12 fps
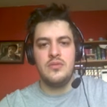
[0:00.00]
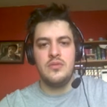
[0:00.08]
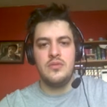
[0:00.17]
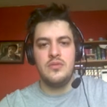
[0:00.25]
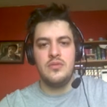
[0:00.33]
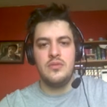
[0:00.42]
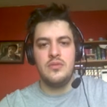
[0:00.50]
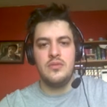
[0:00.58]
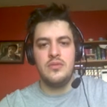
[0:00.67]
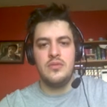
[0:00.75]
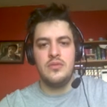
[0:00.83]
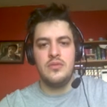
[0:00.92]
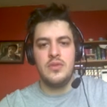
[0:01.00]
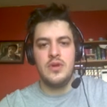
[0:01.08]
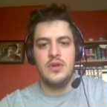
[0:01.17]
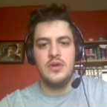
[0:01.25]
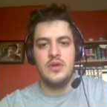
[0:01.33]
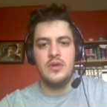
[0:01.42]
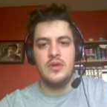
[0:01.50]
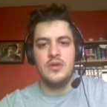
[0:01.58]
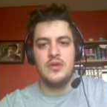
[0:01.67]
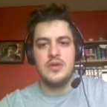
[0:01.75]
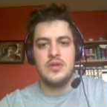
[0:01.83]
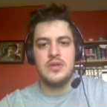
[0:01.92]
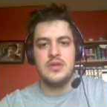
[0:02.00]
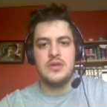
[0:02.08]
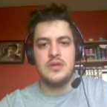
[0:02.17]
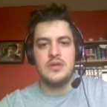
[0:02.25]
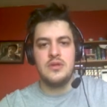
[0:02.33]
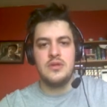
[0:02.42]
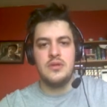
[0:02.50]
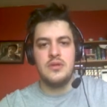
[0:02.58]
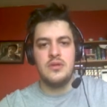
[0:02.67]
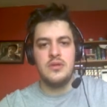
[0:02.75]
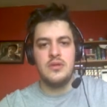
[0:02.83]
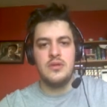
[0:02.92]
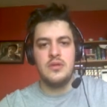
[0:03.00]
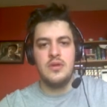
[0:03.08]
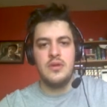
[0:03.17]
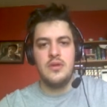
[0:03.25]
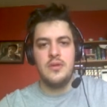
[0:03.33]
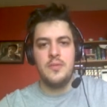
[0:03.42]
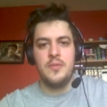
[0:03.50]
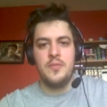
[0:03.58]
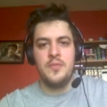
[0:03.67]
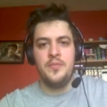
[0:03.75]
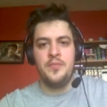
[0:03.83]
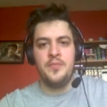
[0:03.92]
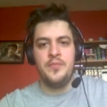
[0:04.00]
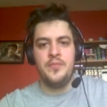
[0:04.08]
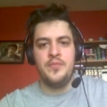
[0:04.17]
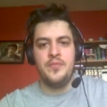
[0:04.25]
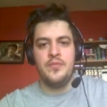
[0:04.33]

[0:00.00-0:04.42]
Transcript: Nobody speaks.